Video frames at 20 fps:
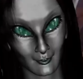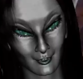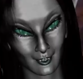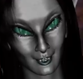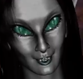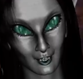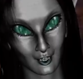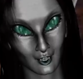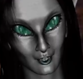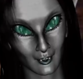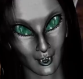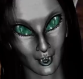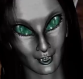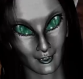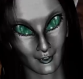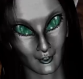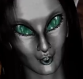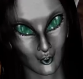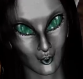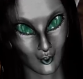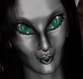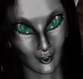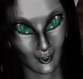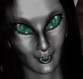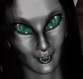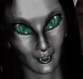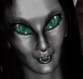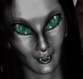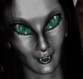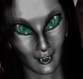be interacting with the
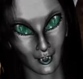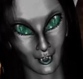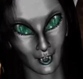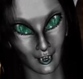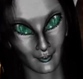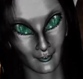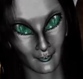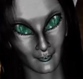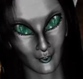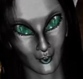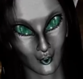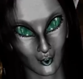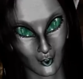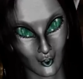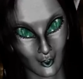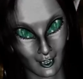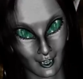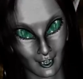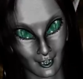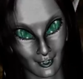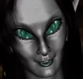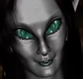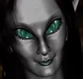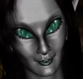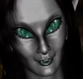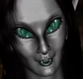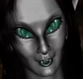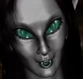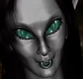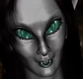planet and spreading your
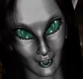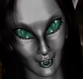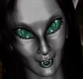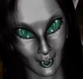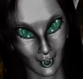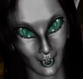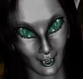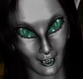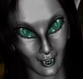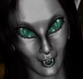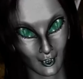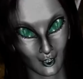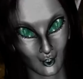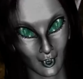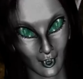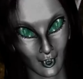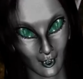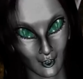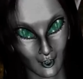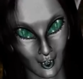allies of humanity